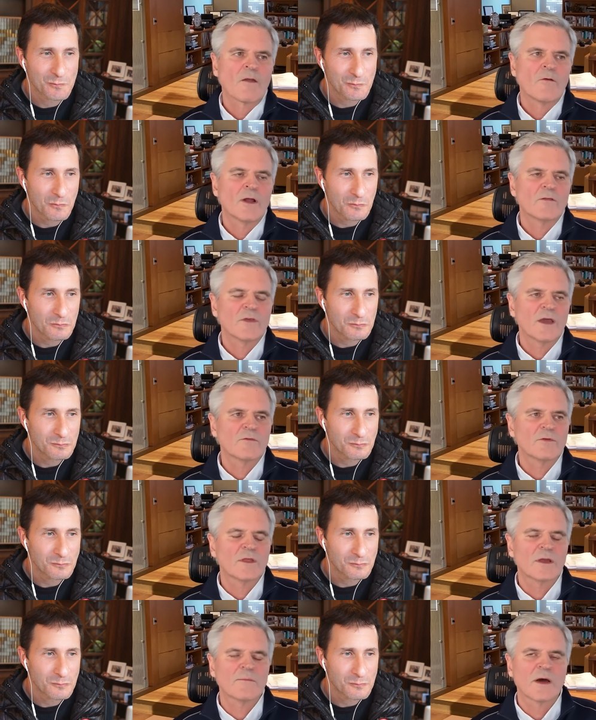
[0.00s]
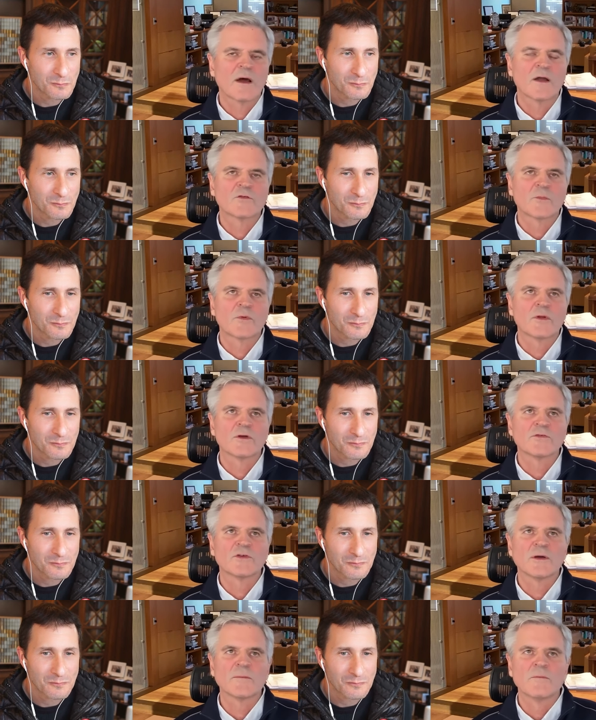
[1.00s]
Speaker 1: well, I'd say if we think about
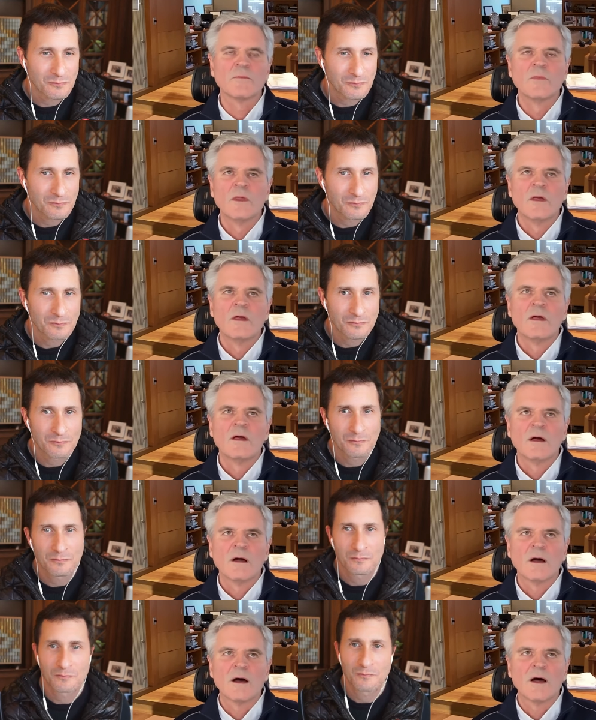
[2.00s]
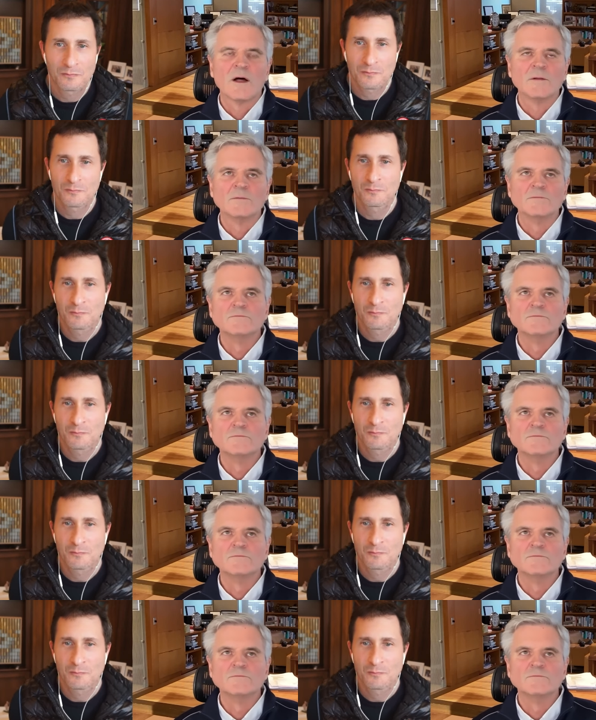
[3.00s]
entrepreneurship, uh,